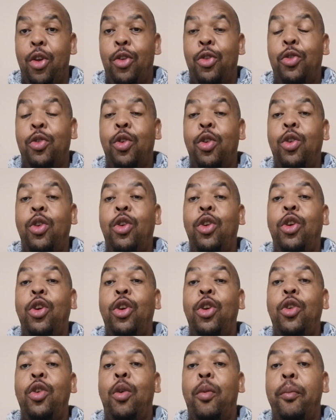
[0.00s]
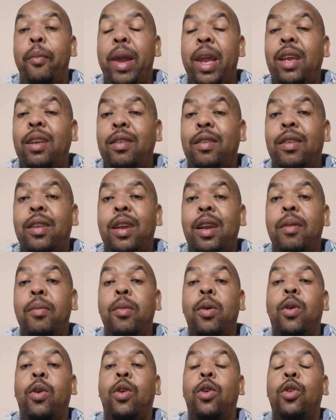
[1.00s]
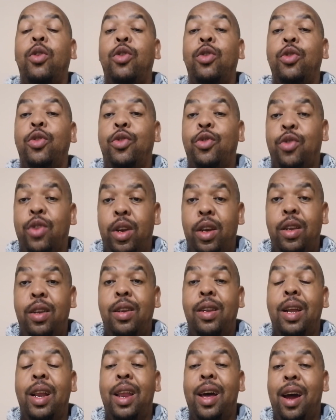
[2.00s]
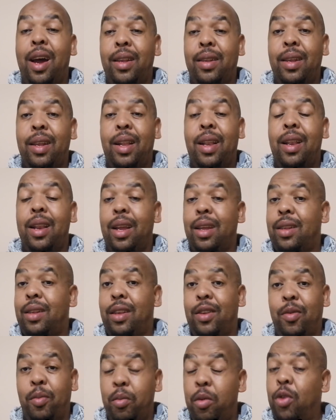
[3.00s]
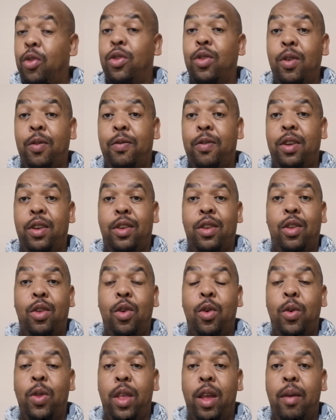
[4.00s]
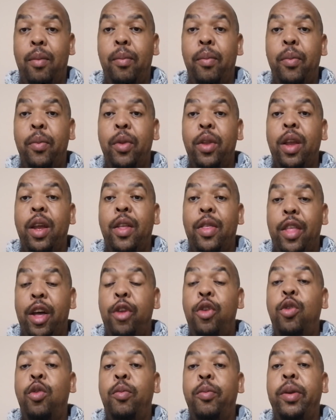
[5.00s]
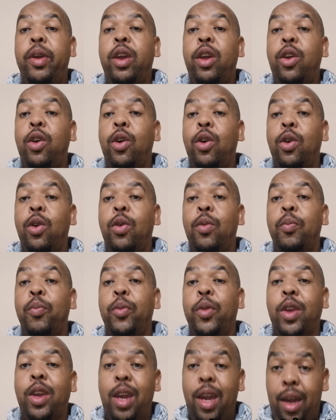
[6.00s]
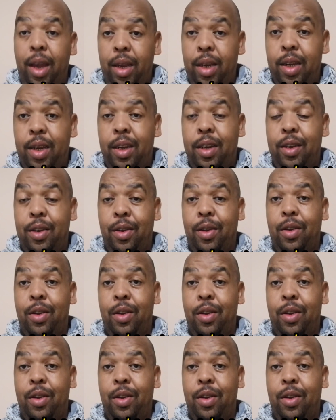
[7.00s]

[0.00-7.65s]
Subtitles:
So your mainstream or traditional asset classes, most of us know them. That will be your cash,